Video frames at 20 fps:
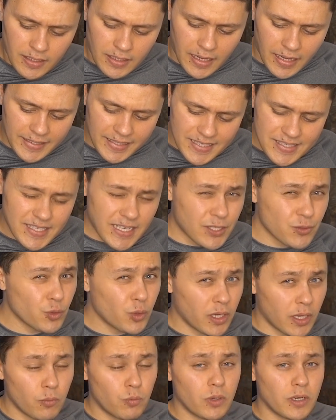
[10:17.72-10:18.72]
I guess that's
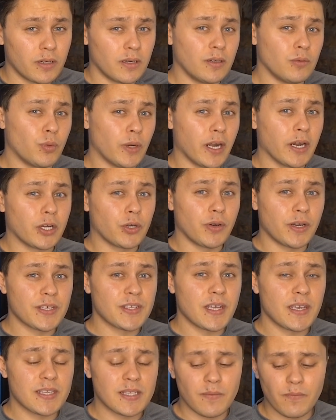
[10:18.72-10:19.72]
what where, where I
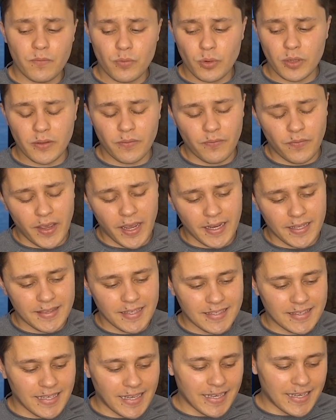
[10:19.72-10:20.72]
criticize them for the fact
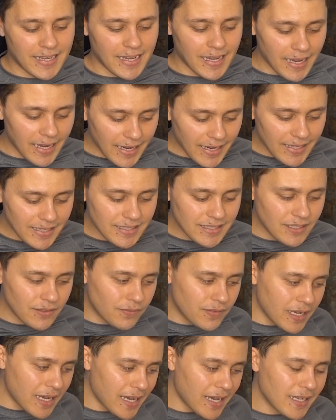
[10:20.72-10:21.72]
that they kind
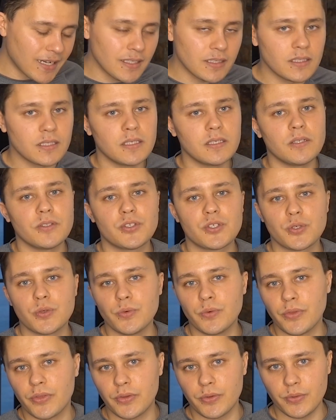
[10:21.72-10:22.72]
of got a little too
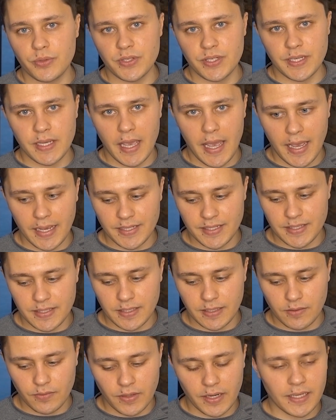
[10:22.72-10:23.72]

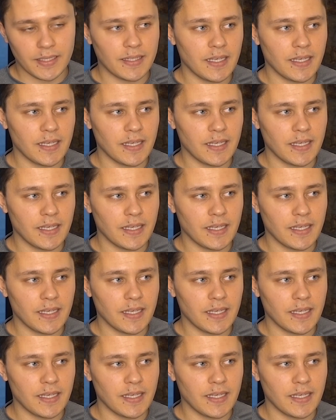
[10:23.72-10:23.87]
enthusiastic, right?